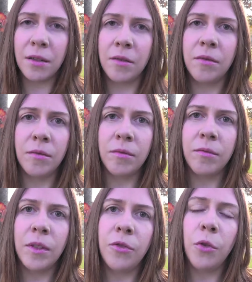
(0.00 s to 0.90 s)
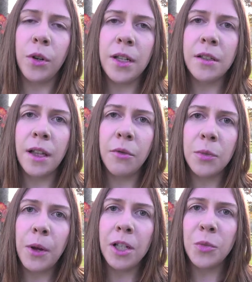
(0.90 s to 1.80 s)
and 40s, are they
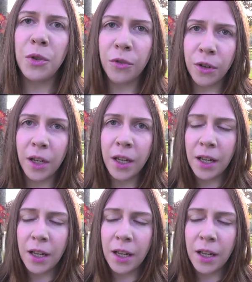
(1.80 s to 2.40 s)
responsible for